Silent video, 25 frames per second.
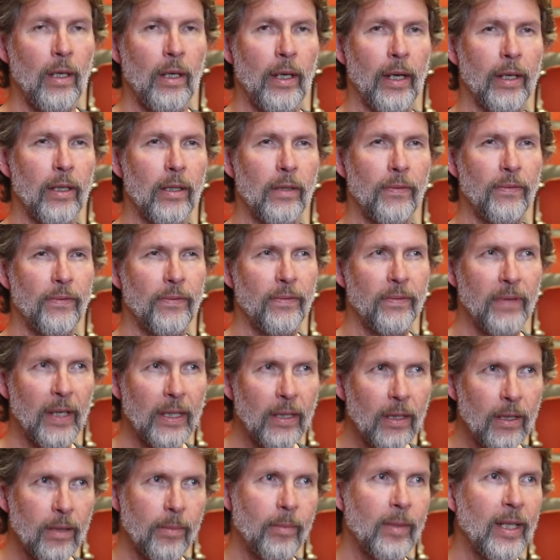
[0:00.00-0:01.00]
And it's
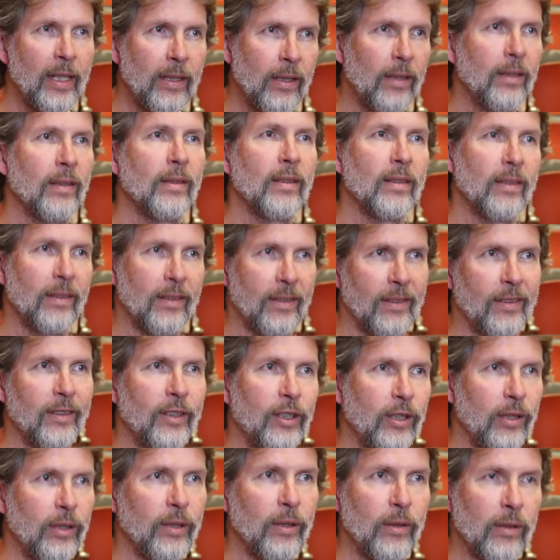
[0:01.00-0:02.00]
fundamental
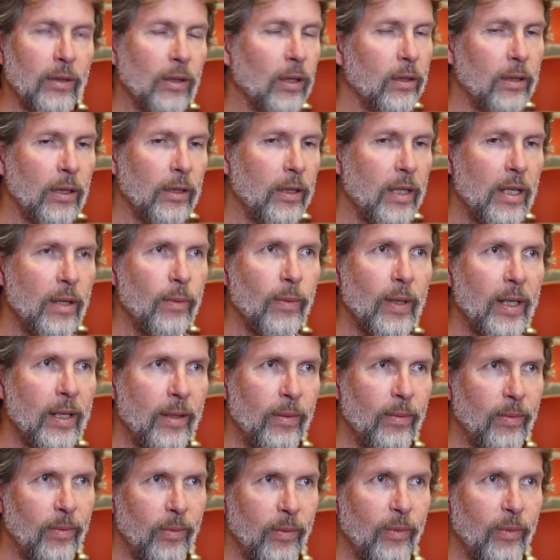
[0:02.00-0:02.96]
to not only the way